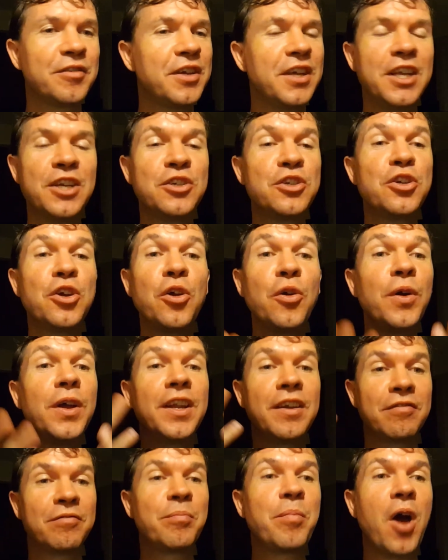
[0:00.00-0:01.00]

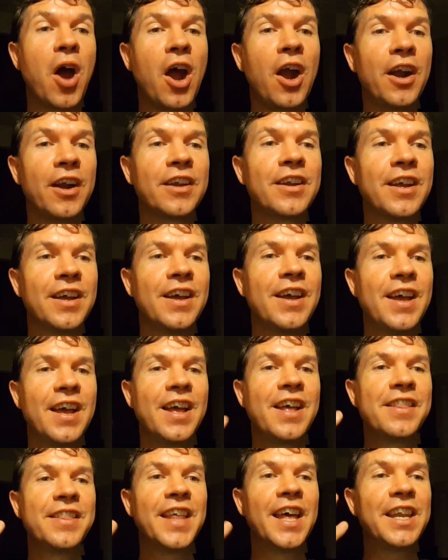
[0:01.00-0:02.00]
intuitive part
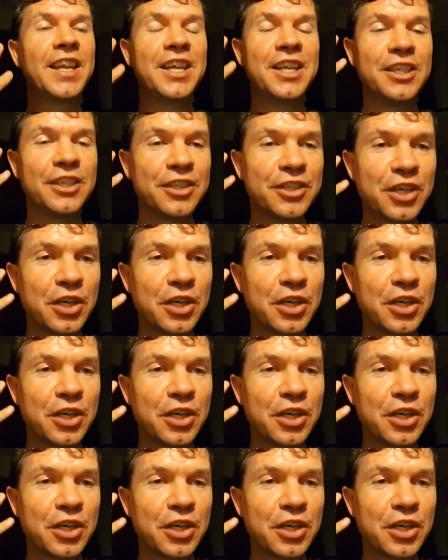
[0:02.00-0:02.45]
that he's